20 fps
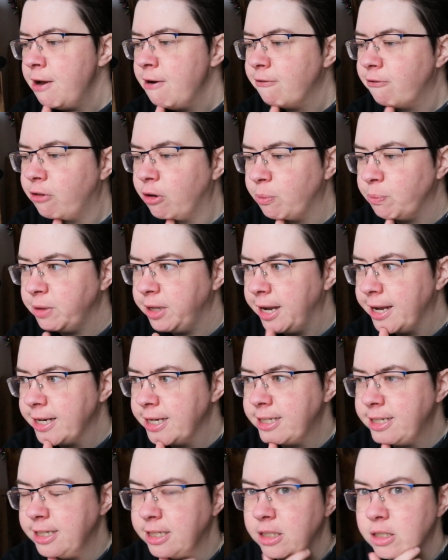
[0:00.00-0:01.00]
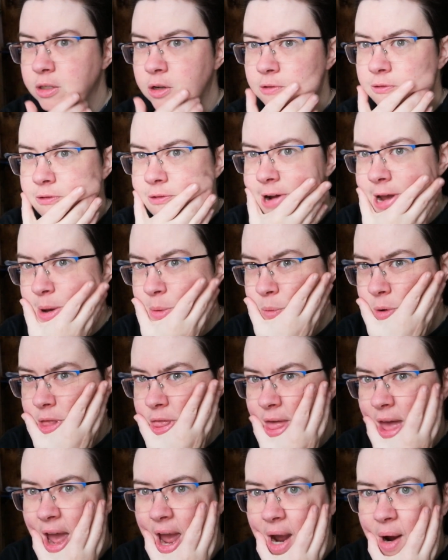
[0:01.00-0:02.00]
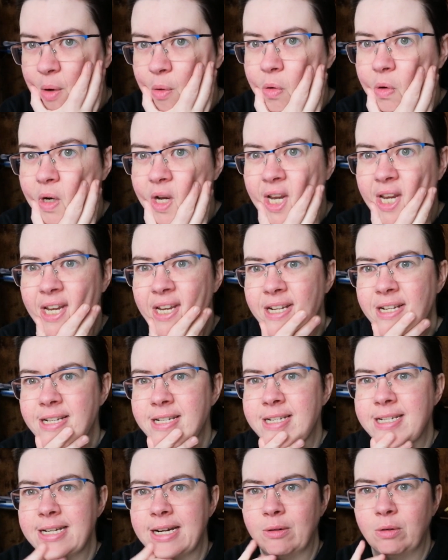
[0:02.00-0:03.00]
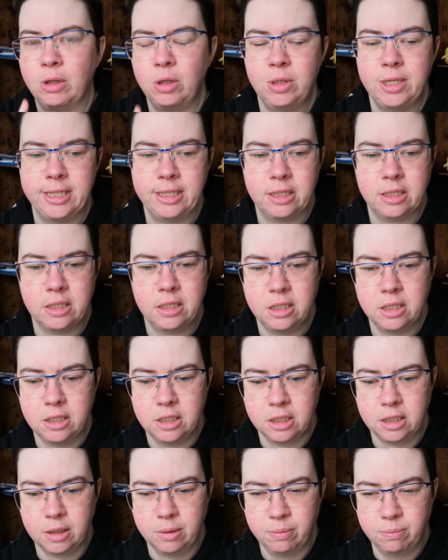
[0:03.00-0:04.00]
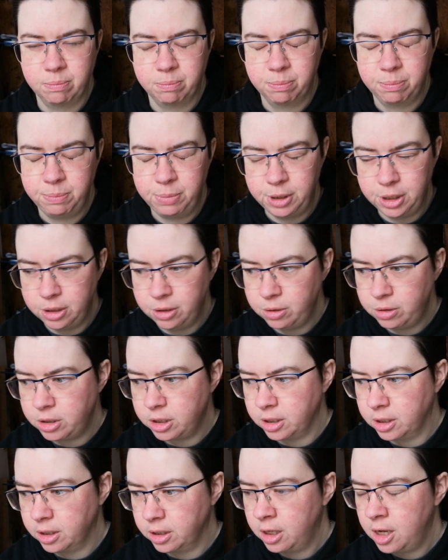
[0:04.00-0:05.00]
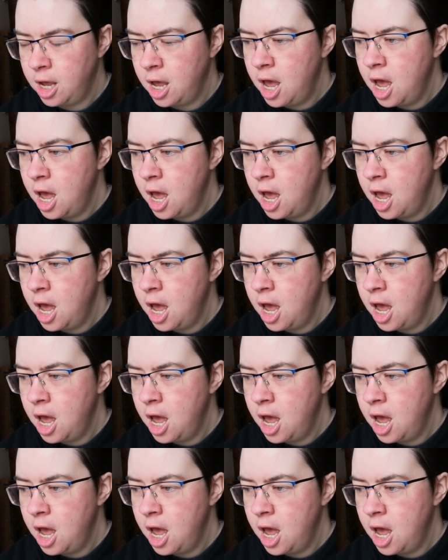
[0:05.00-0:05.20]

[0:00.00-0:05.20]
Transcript: from the editing software without it downloading to the computer.